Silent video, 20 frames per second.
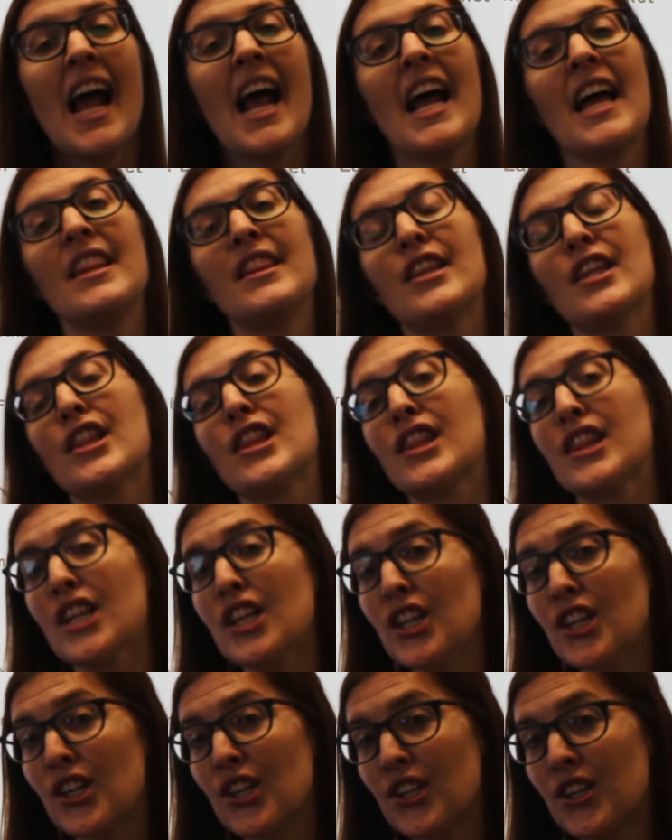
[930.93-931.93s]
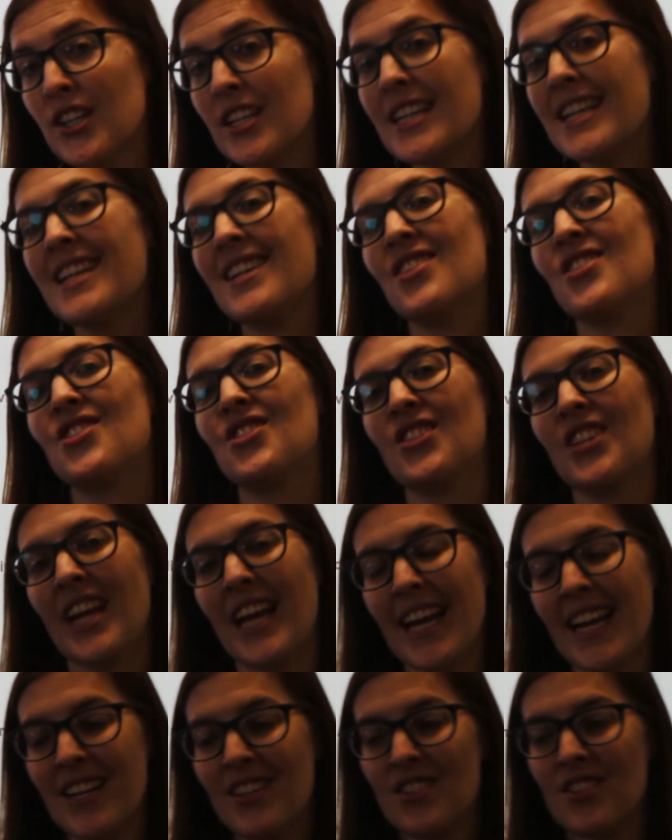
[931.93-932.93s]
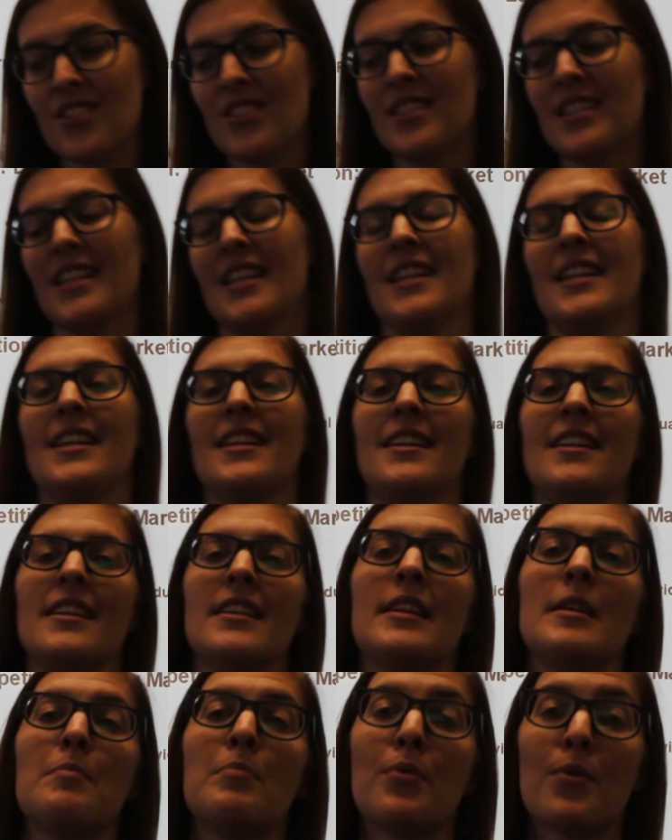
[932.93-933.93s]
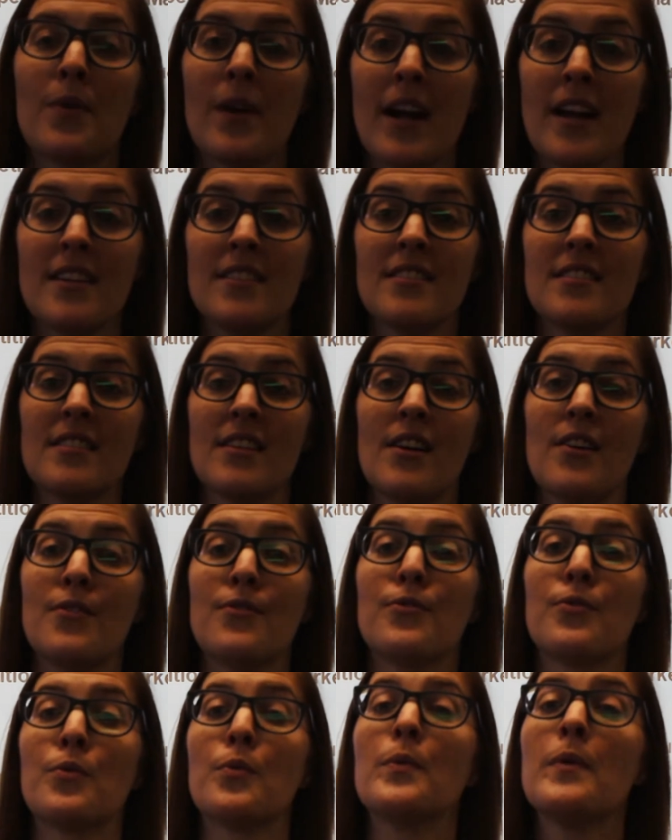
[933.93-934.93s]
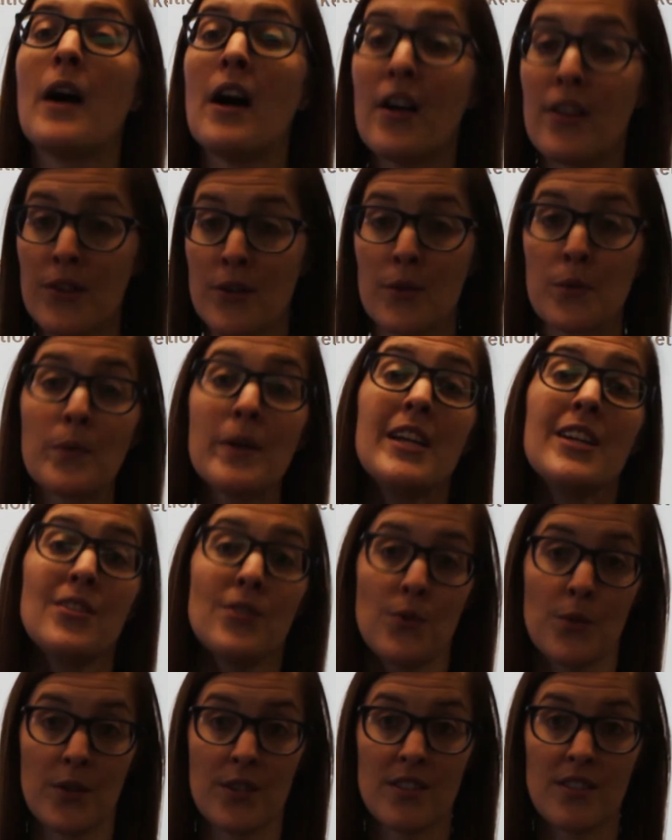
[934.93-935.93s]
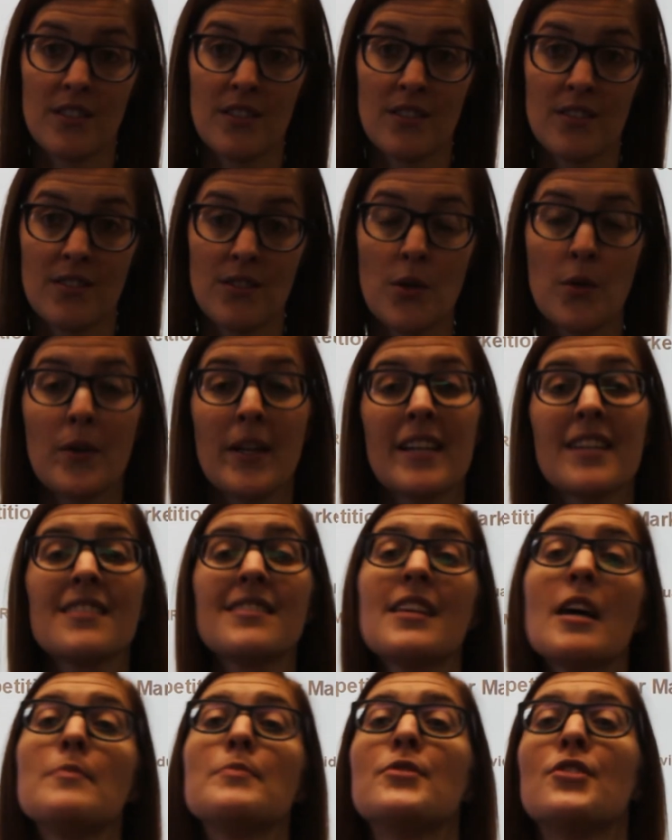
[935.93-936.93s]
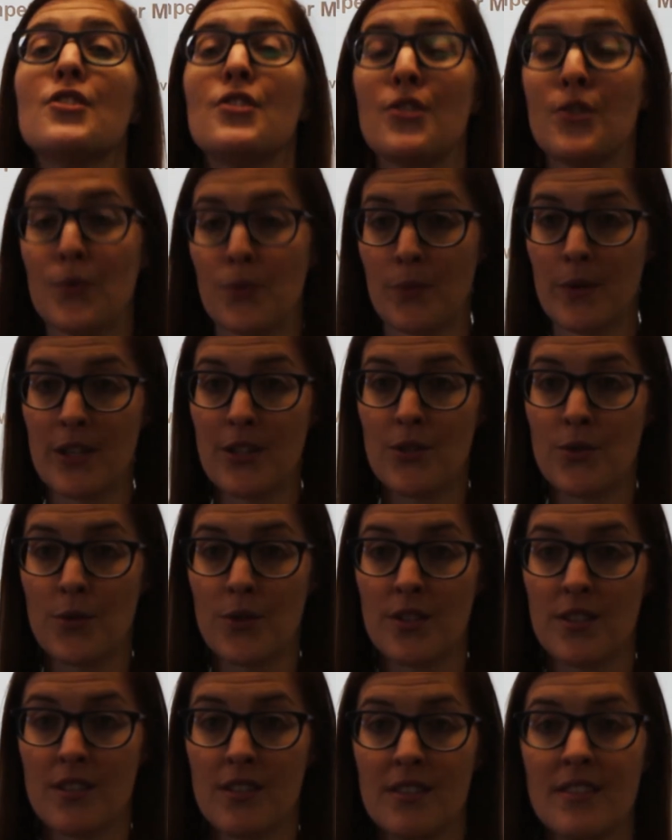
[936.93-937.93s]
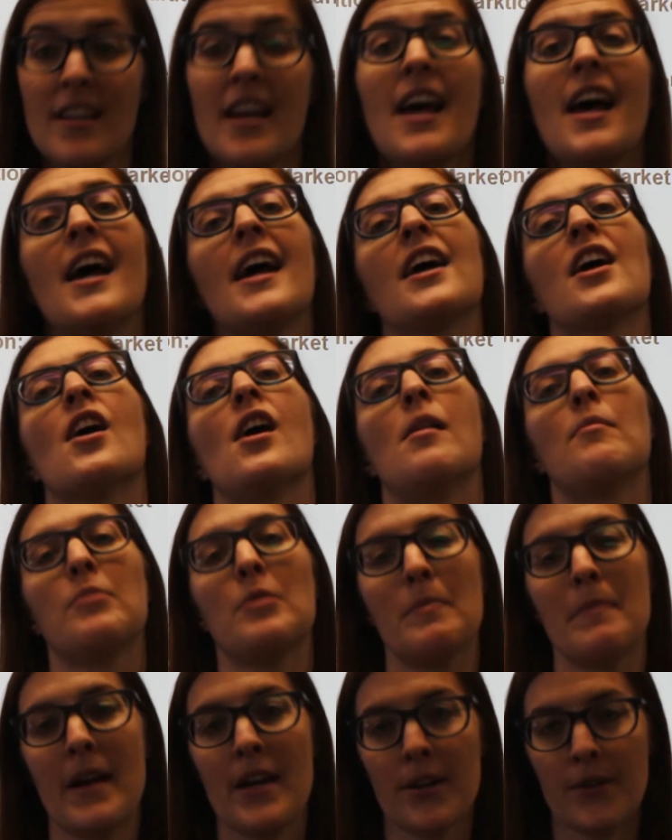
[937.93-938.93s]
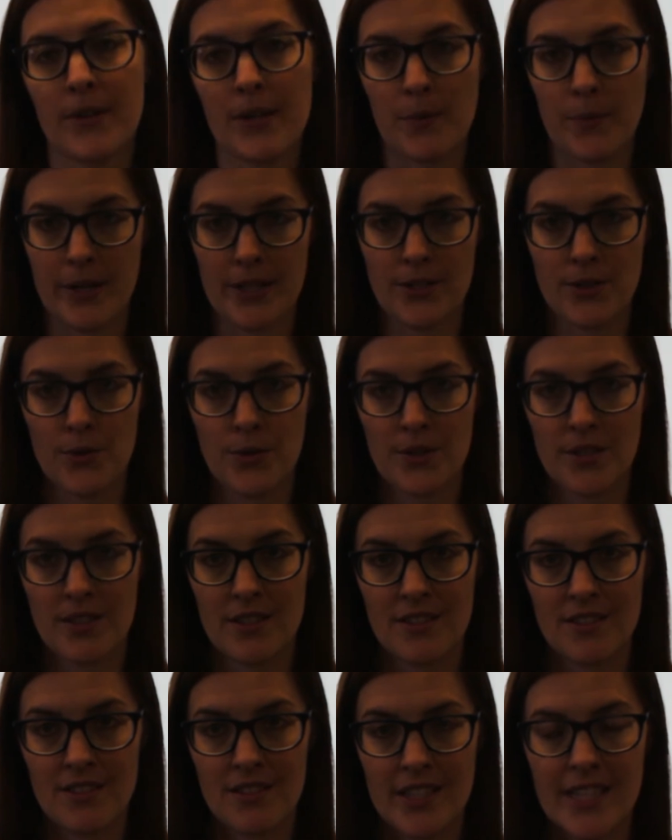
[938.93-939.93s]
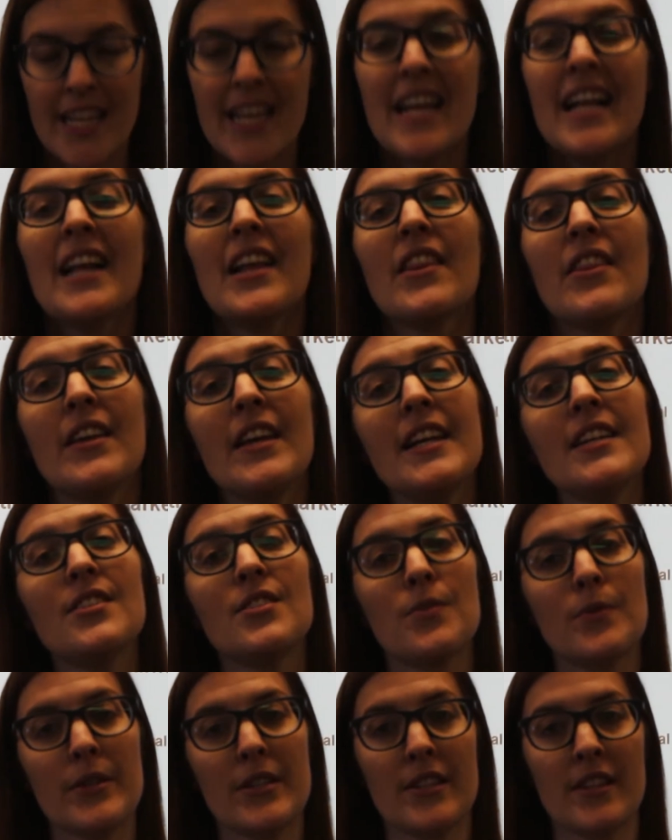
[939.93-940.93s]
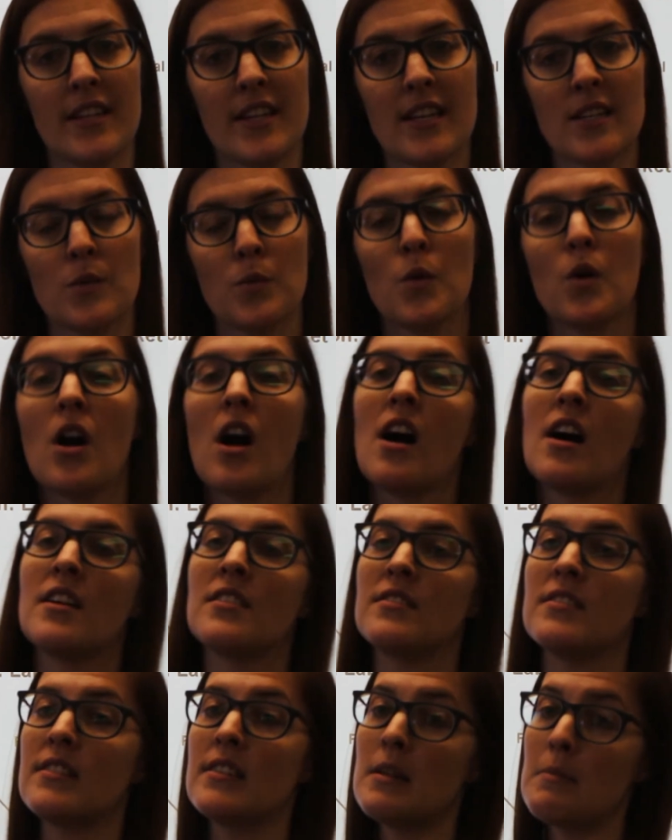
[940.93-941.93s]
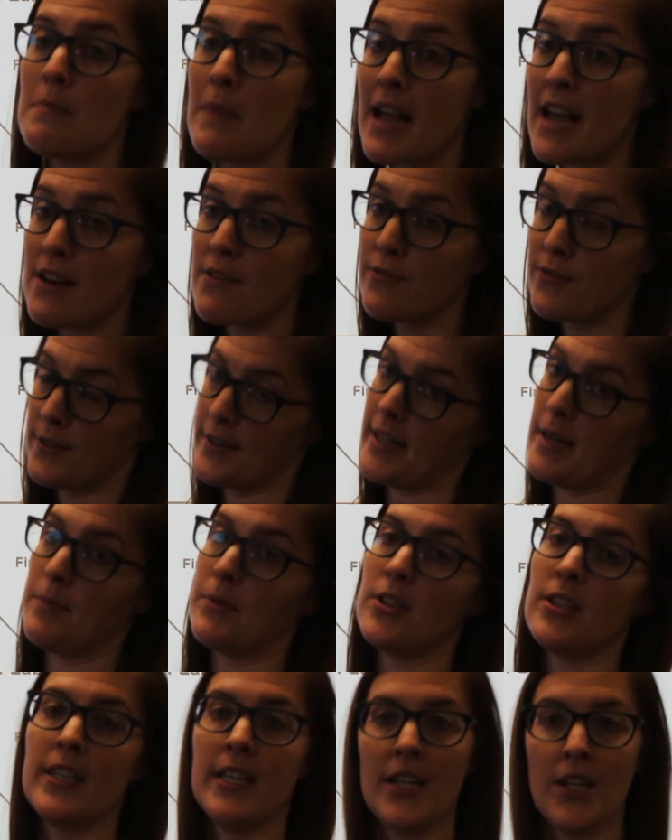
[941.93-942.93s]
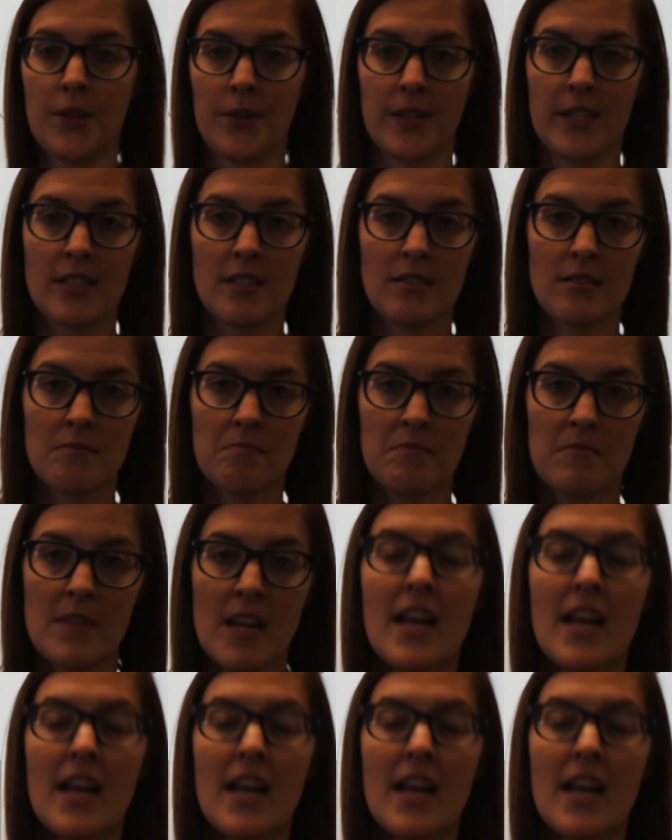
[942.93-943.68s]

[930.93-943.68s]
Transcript: And the third is changes in the price of other resources, so like substitute resources and complementary resources. These three things will cause the demand for labor to increase.